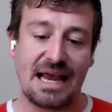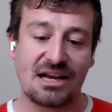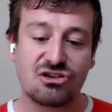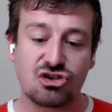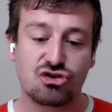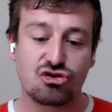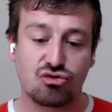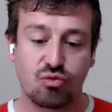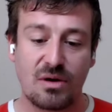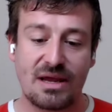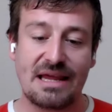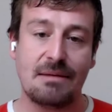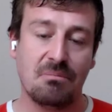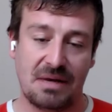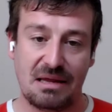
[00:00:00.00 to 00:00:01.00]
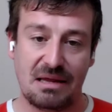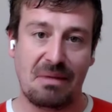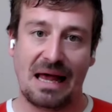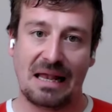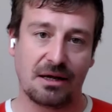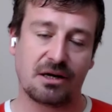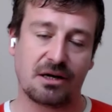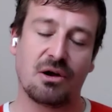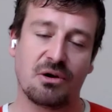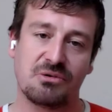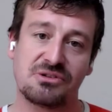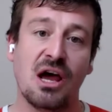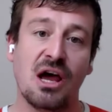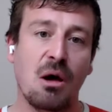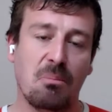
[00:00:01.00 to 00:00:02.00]
extremely
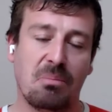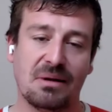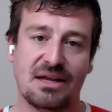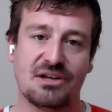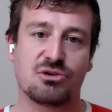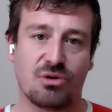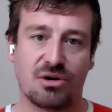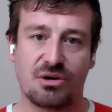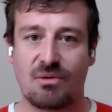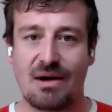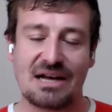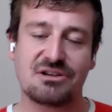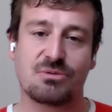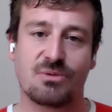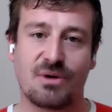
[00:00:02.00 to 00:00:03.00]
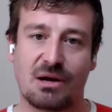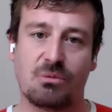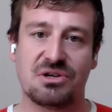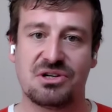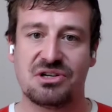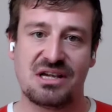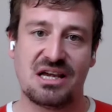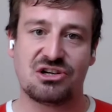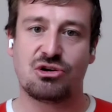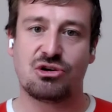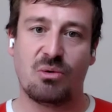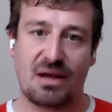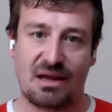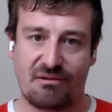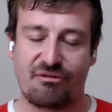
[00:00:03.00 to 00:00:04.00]
bellicose, belligerent rhetoric which is
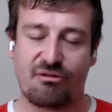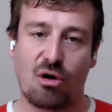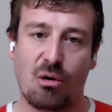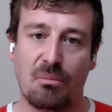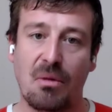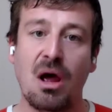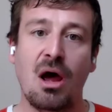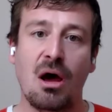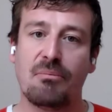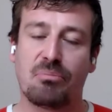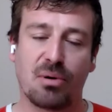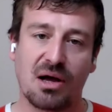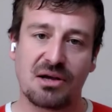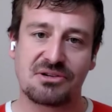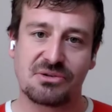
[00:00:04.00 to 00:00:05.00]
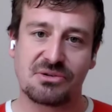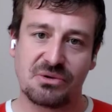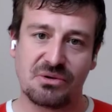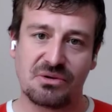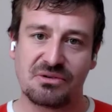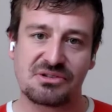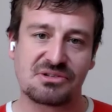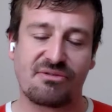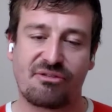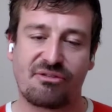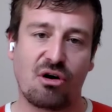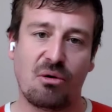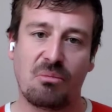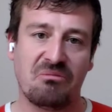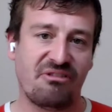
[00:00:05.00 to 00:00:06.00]
issuing from Brussels,
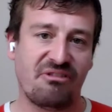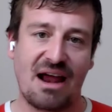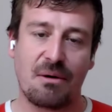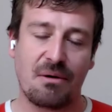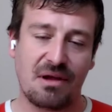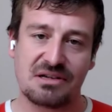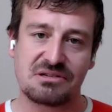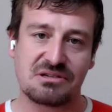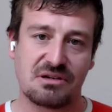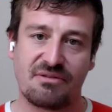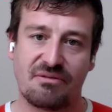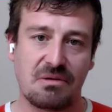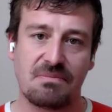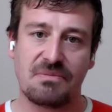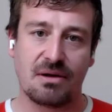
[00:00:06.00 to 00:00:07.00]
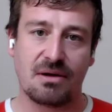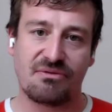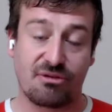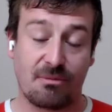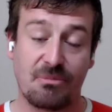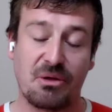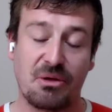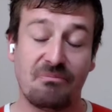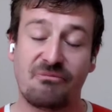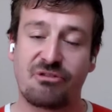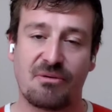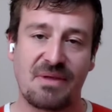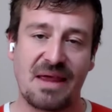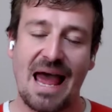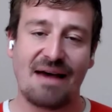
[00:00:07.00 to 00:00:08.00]
from various, from
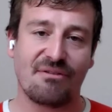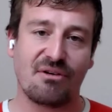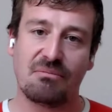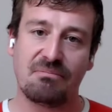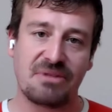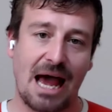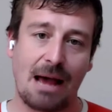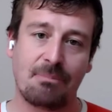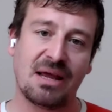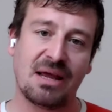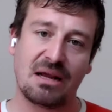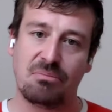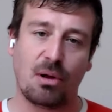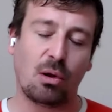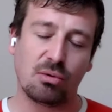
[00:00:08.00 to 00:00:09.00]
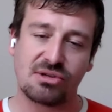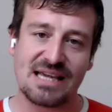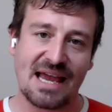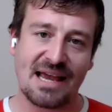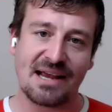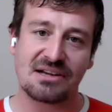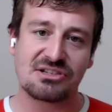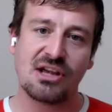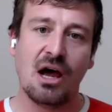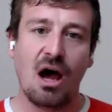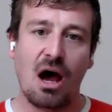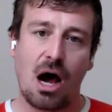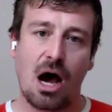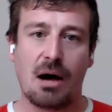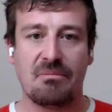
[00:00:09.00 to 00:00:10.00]
the ever yapping Baltics,
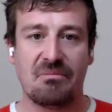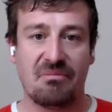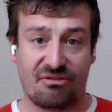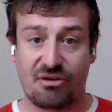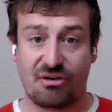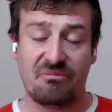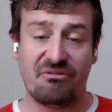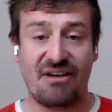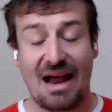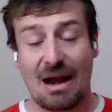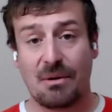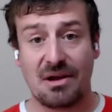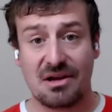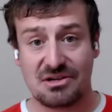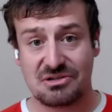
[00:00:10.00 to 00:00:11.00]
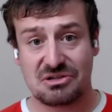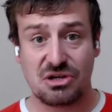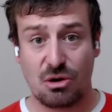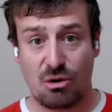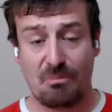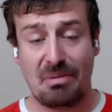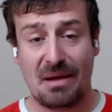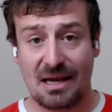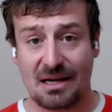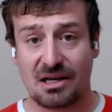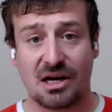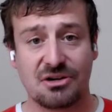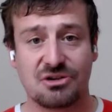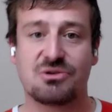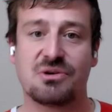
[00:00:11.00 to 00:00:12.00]
from various European
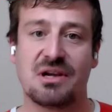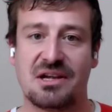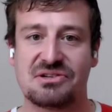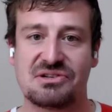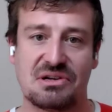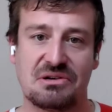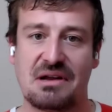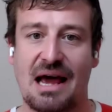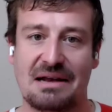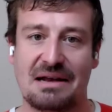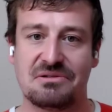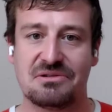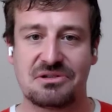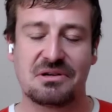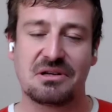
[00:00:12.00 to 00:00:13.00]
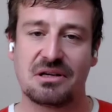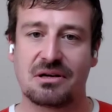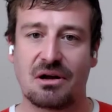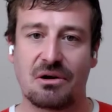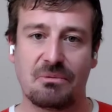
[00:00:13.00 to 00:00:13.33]
countries, and